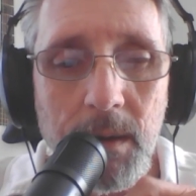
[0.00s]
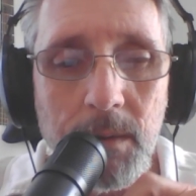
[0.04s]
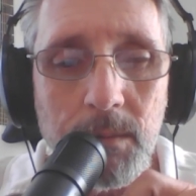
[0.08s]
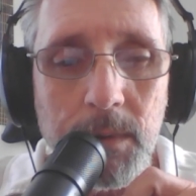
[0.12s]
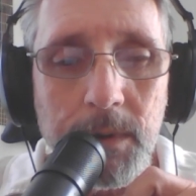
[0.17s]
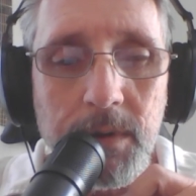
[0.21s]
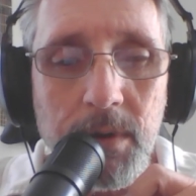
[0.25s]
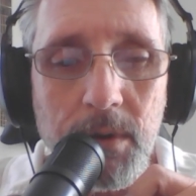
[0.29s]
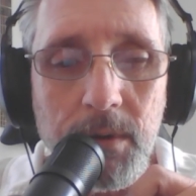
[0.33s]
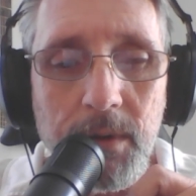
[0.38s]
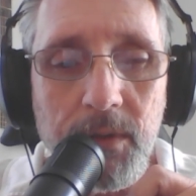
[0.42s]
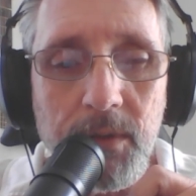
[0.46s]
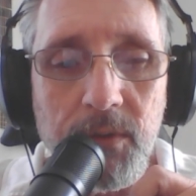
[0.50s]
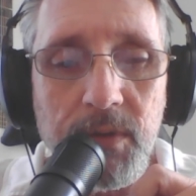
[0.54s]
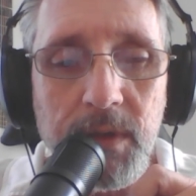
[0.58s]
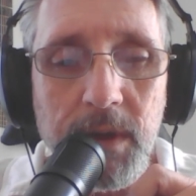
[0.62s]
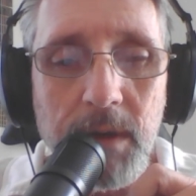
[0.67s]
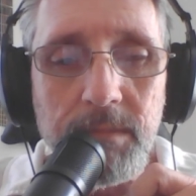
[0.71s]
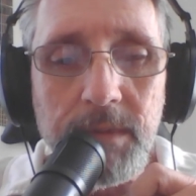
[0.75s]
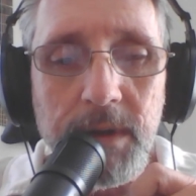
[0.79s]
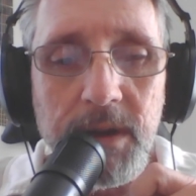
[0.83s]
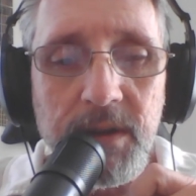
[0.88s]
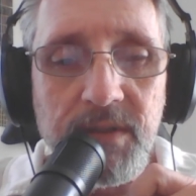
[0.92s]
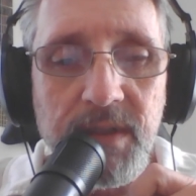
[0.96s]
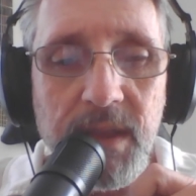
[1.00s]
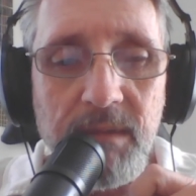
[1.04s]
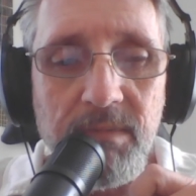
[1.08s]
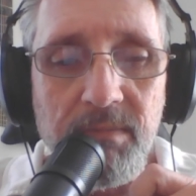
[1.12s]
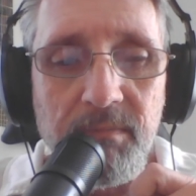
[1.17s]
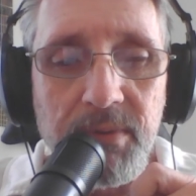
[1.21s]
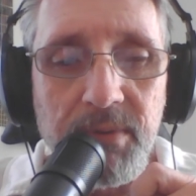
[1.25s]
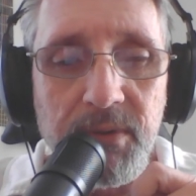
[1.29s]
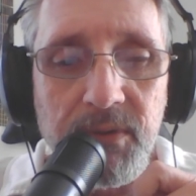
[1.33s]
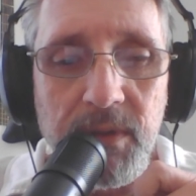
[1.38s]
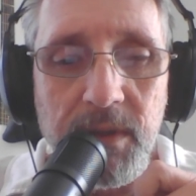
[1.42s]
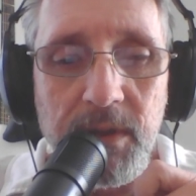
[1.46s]
returning
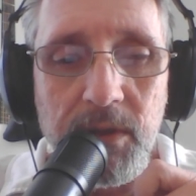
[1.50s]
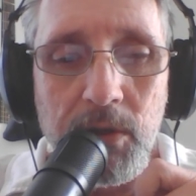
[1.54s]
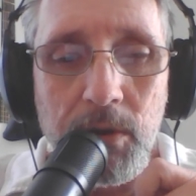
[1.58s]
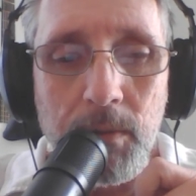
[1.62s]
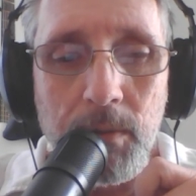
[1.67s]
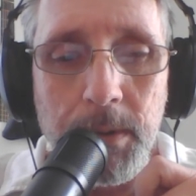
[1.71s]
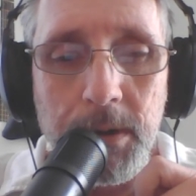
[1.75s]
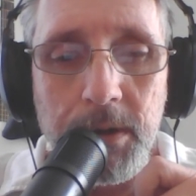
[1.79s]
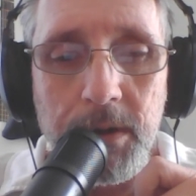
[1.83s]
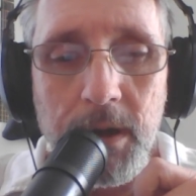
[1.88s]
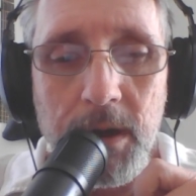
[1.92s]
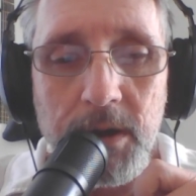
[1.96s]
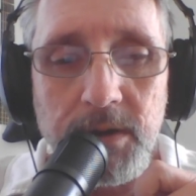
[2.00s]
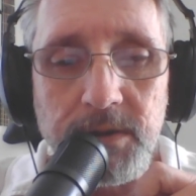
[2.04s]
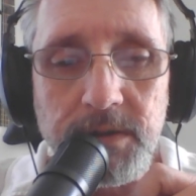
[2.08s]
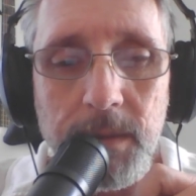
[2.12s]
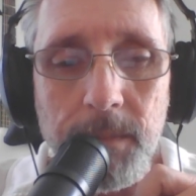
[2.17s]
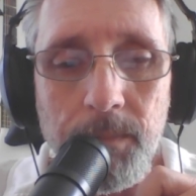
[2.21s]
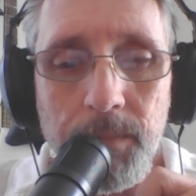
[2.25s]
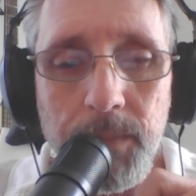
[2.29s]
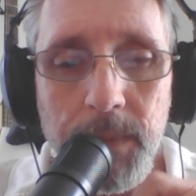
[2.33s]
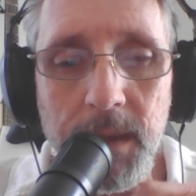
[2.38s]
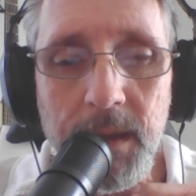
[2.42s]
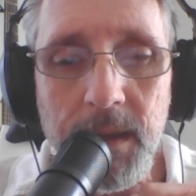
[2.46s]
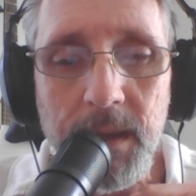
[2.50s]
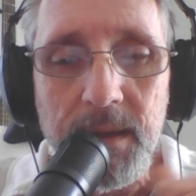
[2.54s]
77% of their production,